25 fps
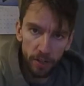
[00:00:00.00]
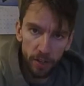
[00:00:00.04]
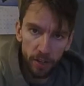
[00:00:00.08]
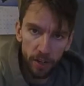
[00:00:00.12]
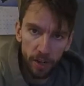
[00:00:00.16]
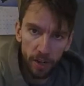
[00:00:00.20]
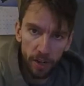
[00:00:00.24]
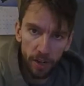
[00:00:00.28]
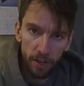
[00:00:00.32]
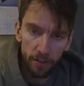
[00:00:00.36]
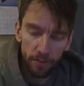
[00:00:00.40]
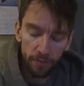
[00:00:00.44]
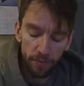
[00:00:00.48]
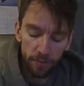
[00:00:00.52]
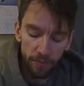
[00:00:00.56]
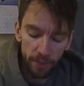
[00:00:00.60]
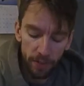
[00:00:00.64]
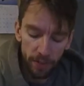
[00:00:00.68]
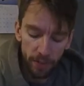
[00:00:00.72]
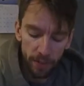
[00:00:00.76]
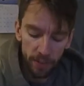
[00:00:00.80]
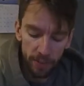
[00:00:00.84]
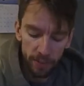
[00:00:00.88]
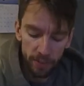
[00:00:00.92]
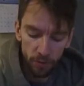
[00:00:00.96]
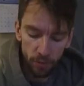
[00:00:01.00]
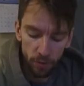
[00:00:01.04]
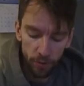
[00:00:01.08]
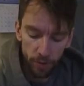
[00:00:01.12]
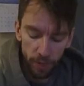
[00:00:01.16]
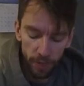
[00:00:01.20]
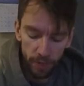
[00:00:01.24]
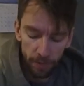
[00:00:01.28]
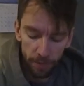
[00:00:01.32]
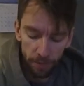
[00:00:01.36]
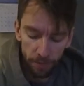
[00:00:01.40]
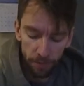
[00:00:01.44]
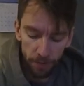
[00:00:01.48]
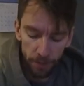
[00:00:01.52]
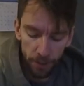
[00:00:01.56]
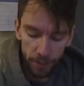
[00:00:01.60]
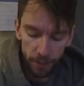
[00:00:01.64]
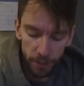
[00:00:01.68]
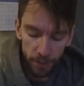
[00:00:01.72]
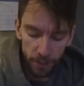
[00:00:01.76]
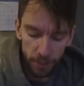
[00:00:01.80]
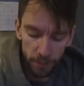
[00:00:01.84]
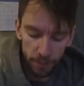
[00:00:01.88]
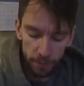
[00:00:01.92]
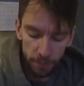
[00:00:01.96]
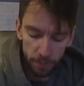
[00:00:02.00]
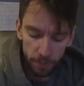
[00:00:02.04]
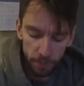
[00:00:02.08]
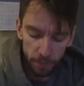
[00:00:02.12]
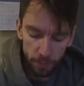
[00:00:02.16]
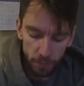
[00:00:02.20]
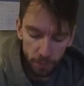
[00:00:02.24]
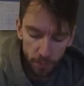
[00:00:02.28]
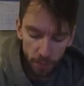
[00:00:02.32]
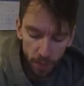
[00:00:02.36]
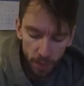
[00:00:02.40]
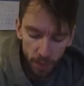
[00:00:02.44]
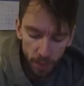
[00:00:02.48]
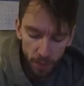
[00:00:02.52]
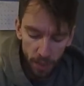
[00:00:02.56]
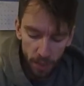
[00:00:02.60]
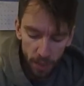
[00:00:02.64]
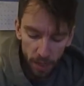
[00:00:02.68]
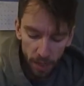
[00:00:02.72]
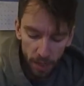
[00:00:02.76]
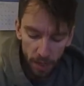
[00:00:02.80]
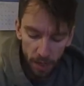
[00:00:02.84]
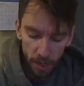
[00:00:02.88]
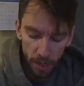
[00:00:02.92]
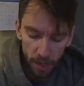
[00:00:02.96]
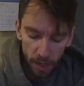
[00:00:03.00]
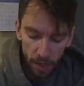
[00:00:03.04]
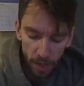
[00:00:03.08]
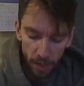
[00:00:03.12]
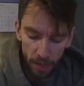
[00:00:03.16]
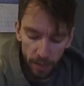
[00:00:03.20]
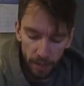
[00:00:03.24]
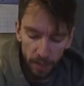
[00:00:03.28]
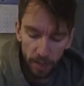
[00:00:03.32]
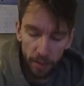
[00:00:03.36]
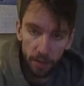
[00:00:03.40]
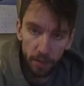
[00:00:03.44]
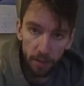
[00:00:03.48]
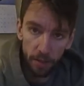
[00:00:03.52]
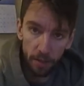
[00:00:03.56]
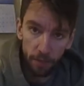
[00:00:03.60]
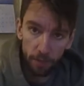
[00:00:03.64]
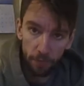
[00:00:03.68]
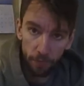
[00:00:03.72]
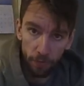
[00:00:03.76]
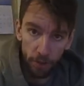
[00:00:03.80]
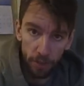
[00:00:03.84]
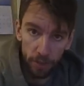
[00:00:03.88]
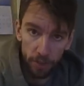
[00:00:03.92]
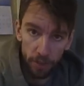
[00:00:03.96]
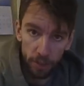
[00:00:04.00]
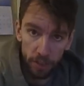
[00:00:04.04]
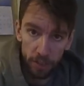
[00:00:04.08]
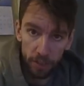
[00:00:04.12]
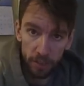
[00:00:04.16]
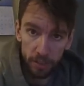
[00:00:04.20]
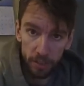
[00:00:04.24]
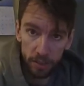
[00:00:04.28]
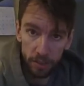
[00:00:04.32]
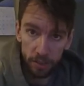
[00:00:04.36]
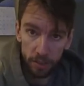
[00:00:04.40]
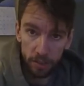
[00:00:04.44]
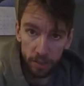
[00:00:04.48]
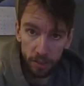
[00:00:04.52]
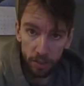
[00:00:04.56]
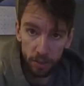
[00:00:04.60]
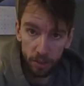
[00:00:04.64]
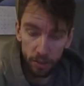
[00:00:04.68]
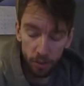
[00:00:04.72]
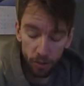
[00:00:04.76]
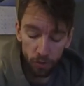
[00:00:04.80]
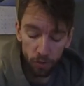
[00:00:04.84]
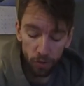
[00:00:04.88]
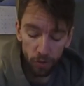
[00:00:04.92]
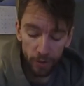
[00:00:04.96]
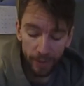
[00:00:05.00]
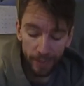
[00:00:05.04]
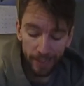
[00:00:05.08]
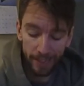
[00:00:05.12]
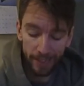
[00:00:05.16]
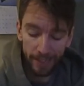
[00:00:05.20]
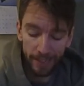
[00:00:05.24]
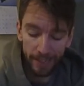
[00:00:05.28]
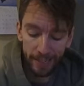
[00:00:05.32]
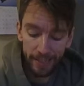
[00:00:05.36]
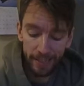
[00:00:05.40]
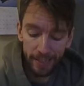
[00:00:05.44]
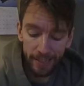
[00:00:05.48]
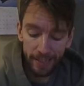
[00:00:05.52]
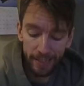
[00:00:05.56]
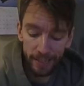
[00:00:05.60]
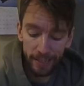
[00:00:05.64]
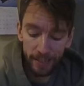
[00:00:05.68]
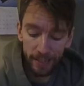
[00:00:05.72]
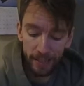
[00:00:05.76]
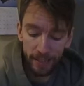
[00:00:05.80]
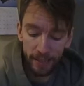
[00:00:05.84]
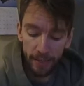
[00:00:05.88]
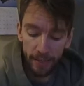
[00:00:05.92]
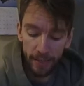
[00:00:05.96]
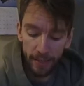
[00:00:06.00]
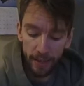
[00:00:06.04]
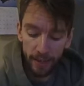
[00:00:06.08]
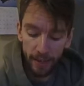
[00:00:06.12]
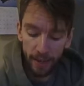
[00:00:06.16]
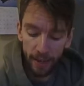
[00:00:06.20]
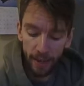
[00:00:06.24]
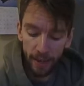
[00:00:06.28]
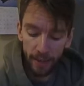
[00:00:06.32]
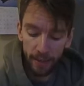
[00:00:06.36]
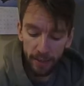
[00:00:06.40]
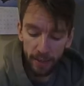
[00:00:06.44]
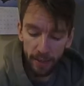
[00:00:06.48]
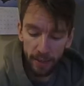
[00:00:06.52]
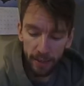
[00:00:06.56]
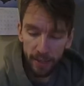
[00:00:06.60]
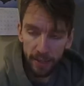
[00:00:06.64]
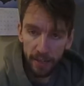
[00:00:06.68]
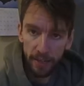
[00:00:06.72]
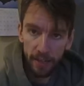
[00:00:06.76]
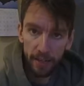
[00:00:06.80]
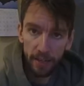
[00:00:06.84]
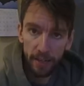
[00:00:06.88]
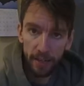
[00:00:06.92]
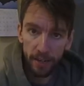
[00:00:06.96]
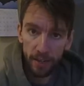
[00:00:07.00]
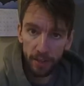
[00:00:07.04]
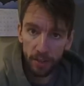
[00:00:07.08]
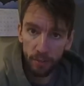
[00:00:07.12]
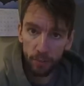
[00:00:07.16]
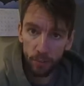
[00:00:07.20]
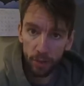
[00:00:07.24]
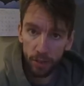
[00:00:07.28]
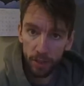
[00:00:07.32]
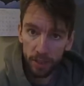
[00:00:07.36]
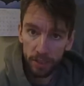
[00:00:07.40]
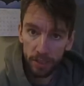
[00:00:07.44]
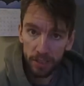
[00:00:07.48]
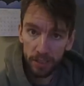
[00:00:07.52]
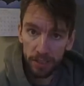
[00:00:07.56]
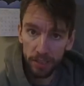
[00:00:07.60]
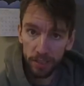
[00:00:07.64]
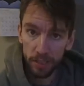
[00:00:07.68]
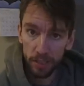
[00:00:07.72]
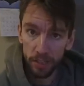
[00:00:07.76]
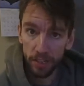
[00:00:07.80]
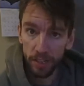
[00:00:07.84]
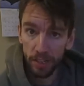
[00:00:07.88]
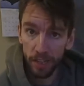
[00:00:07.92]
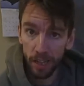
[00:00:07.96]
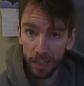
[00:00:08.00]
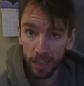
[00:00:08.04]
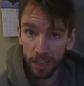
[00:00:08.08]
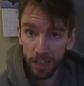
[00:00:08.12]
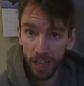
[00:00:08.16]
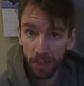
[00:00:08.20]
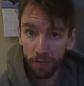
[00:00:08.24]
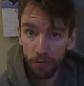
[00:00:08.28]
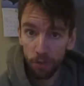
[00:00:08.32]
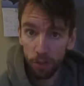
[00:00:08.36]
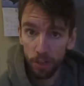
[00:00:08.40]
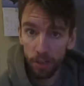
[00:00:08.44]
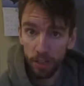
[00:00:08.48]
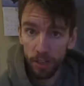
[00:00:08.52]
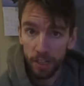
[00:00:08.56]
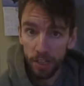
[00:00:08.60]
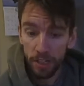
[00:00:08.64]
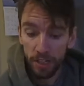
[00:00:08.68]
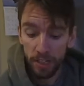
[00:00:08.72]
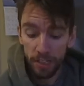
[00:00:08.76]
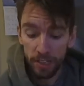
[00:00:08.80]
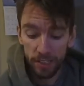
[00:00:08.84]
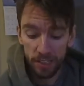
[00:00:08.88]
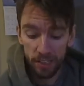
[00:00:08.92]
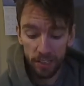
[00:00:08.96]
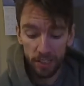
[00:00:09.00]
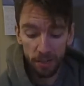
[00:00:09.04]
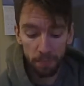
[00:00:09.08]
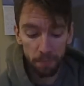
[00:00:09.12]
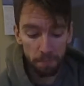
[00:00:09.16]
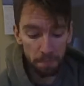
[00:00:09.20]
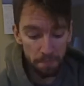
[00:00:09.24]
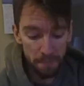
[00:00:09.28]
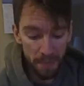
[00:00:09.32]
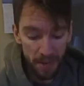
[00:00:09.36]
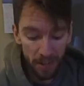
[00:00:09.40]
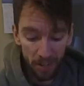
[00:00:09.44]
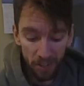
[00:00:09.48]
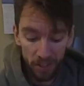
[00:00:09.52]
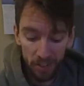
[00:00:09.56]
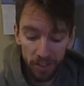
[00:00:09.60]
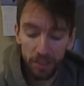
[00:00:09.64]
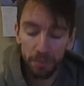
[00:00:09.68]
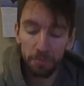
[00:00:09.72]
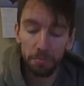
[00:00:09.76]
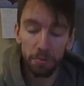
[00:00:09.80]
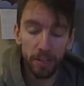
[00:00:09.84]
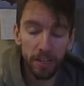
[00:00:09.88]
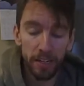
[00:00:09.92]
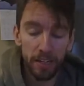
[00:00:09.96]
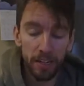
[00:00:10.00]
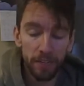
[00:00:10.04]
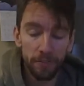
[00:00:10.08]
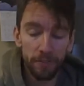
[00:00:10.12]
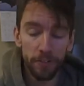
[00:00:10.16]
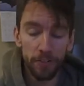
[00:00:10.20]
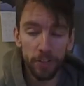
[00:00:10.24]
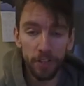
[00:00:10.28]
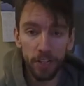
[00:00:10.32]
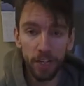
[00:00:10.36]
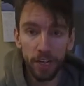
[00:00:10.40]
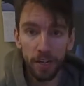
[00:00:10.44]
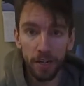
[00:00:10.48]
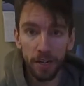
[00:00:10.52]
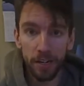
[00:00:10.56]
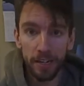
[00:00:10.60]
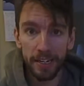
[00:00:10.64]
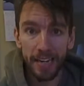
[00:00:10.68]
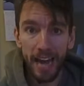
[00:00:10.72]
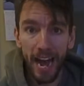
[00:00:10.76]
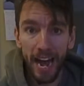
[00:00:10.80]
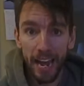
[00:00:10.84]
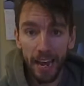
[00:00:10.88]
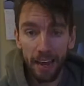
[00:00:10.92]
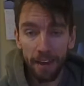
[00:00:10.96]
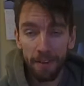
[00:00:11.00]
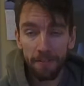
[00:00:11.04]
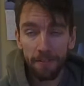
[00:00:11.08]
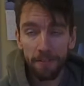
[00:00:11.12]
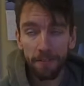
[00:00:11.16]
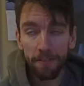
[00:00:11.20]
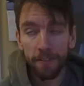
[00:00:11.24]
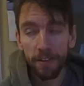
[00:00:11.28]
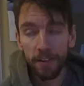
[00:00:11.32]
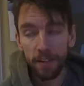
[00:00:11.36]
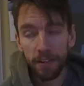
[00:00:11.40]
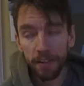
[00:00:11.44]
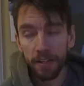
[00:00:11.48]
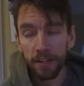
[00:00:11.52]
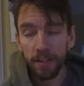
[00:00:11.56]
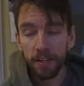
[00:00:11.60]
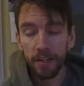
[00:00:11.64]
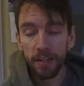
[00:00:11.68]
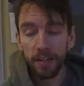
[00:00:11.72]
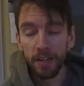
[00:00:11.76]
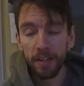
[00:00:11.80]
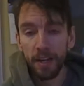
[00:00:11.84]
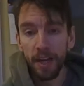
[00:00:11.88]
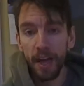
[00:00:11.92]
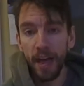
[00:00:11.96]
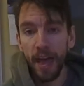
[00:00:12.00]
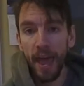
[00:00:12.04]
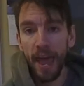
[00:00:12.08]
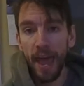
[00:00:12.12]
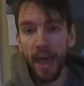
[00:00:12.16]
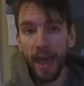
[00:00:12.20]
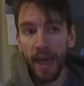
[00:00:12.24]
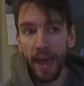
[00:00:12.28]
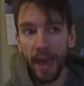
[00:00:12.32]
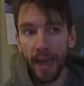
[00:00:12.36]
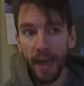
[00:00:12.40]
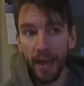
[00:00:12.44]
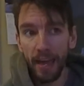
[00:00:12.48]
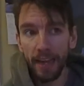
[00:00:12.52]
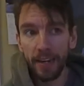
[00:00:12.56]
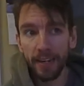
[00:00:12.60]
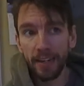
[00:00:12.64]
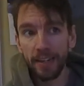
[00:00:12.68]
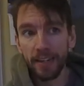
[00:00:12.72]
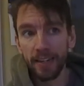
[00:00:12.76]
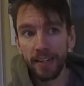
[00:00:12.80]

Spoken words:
knife, it's creating friction, and the friction is going to create heat, and that heat at the molecular level is going to melt the blade of your knife, and